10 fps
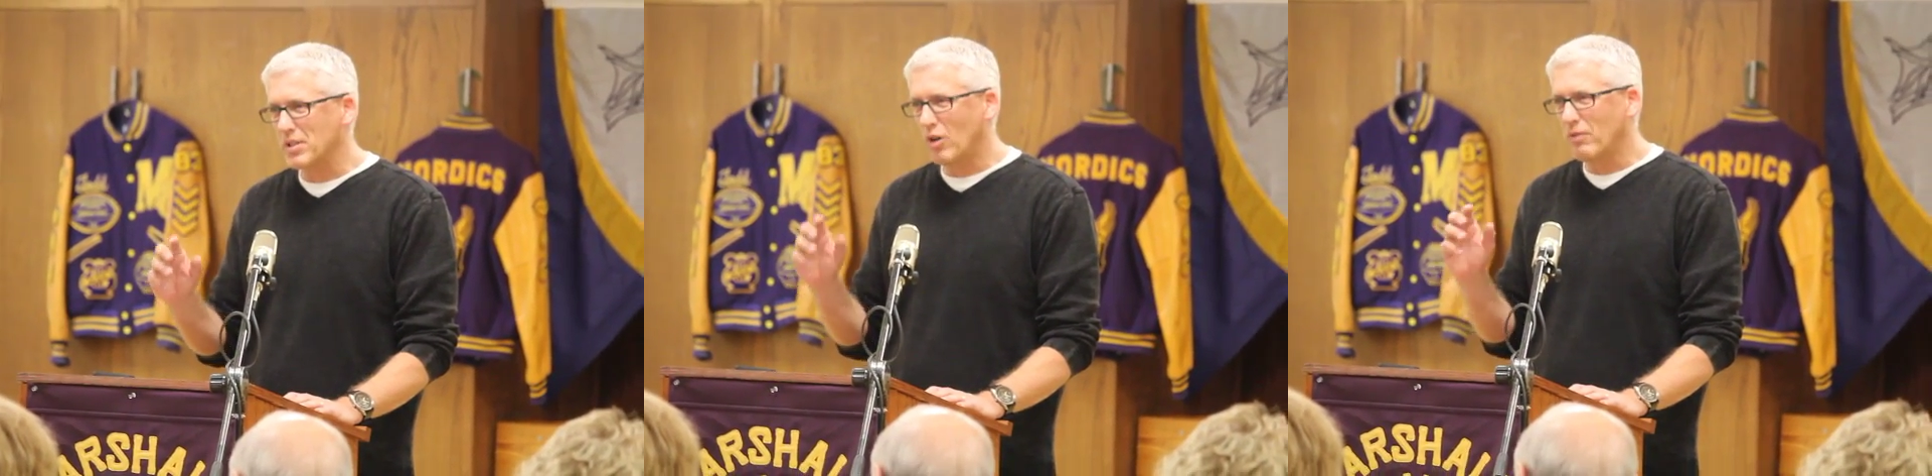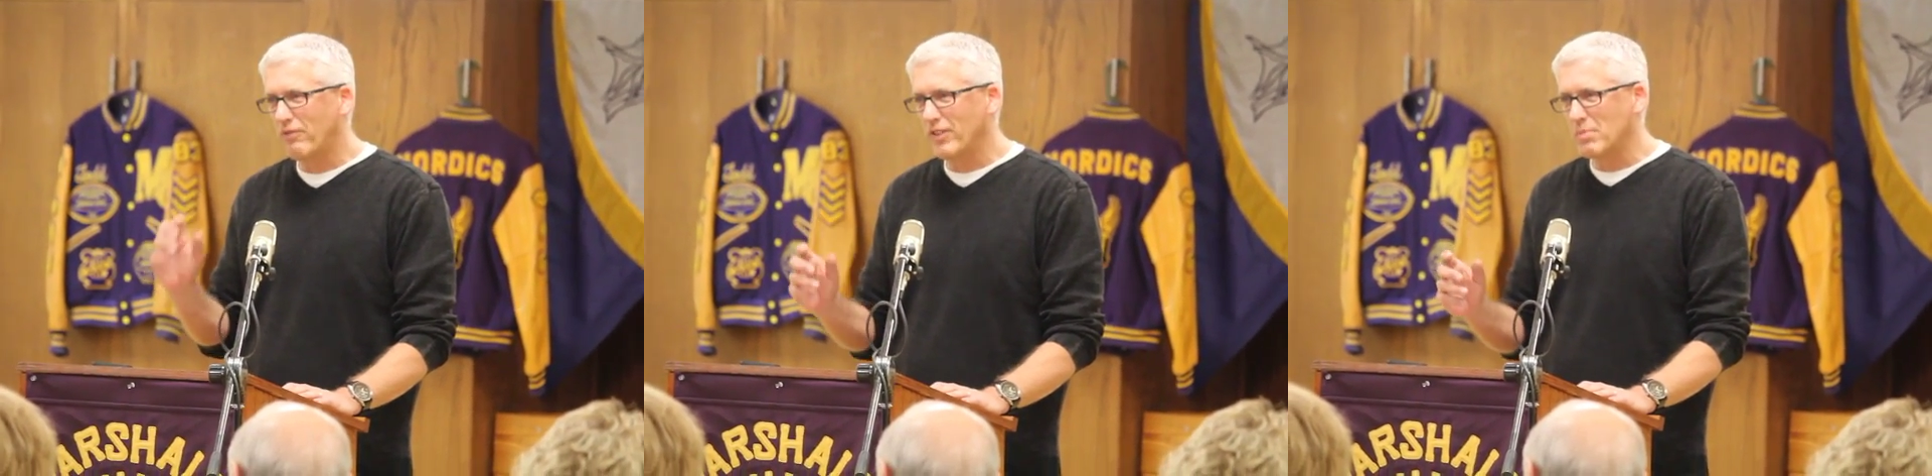the
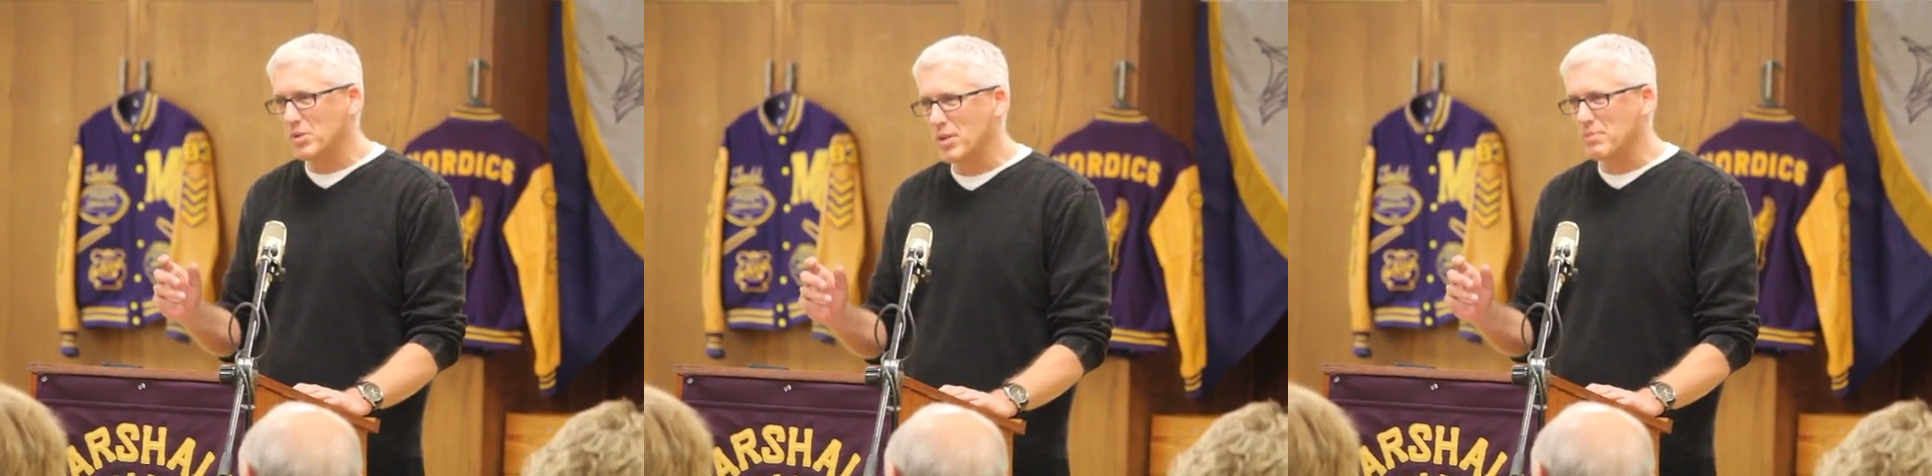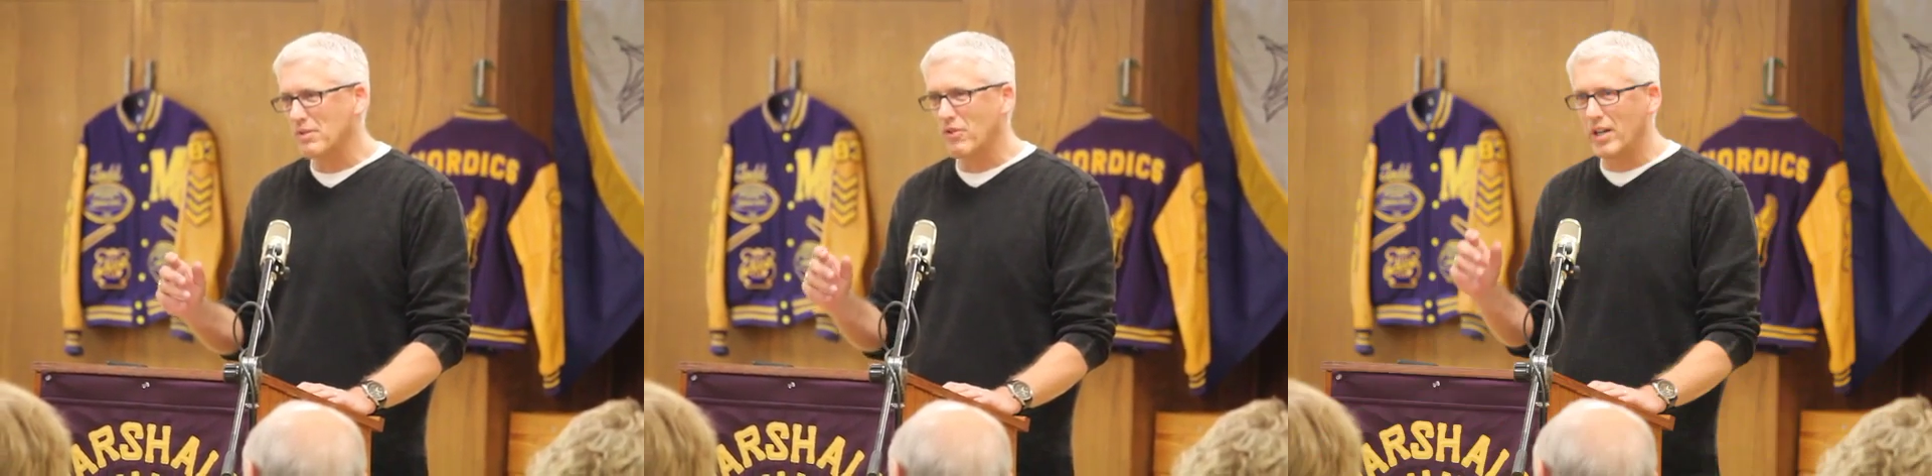old film
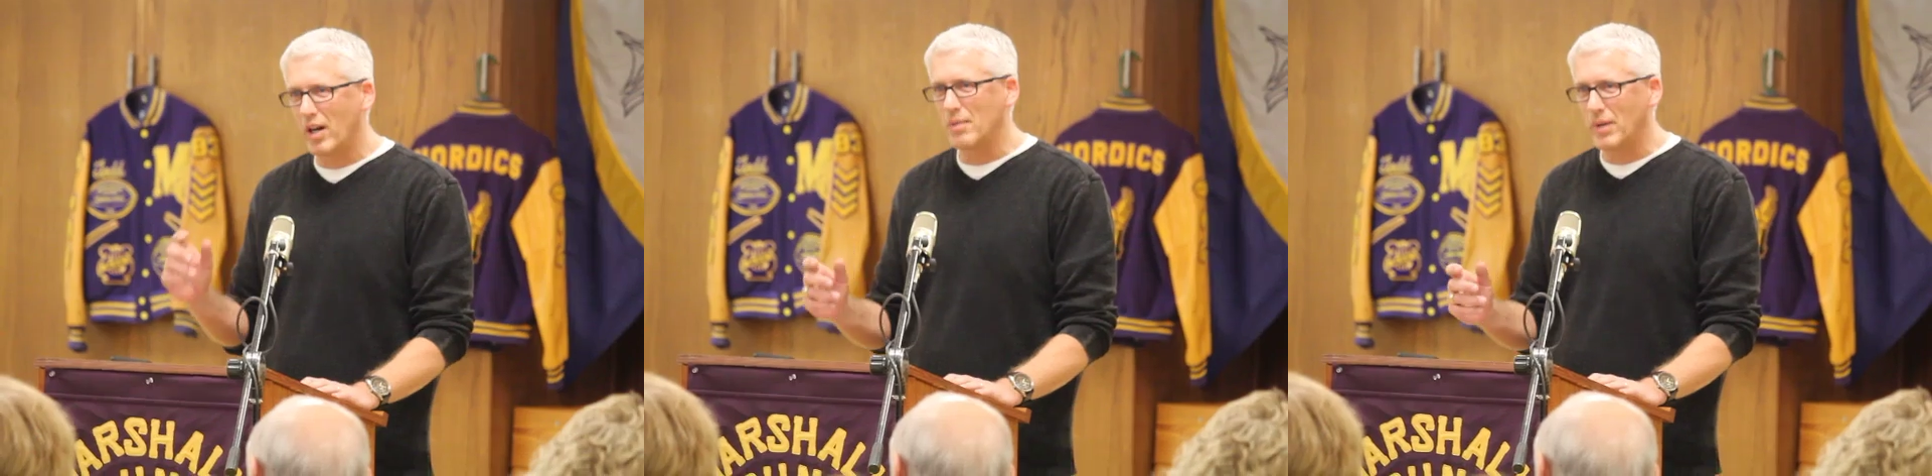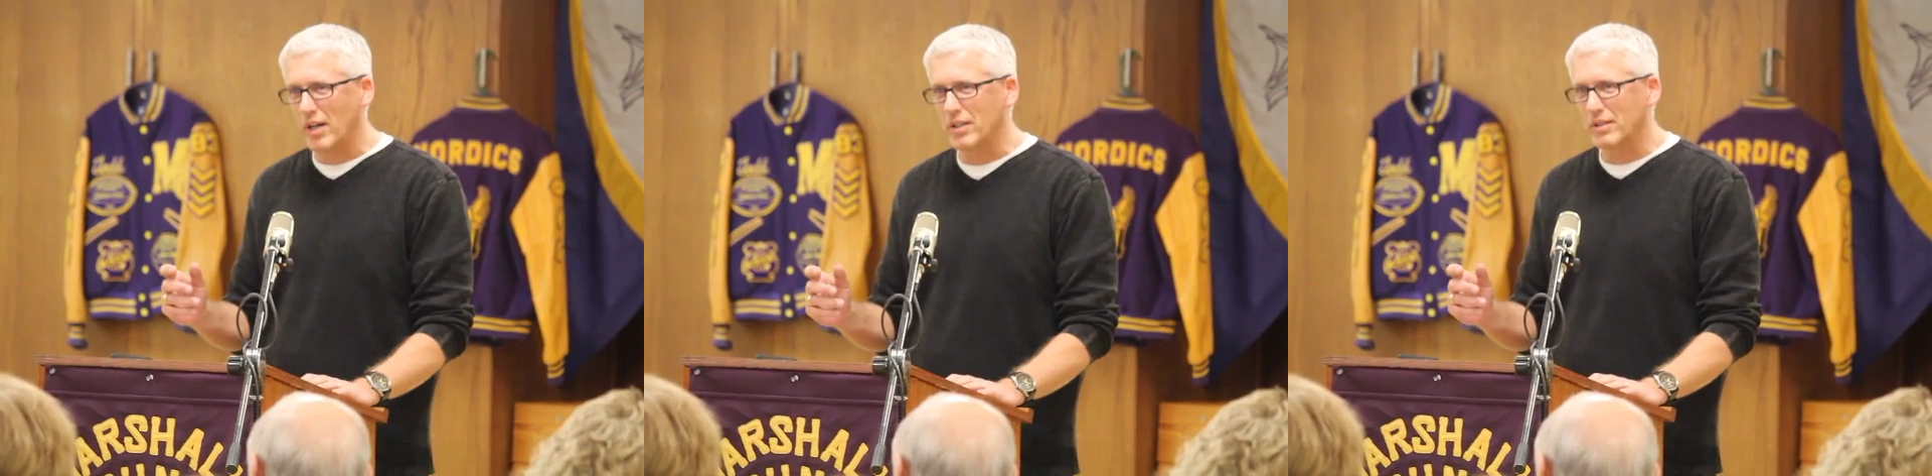strips of Red
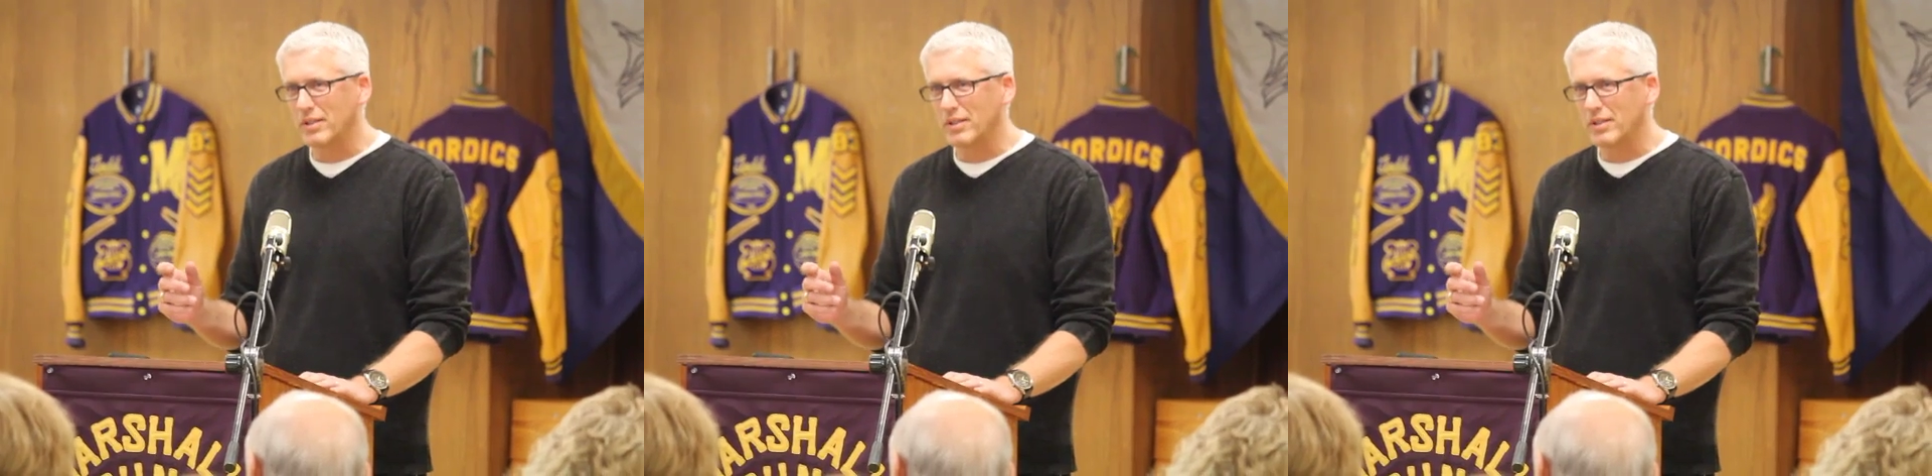Harbaugh,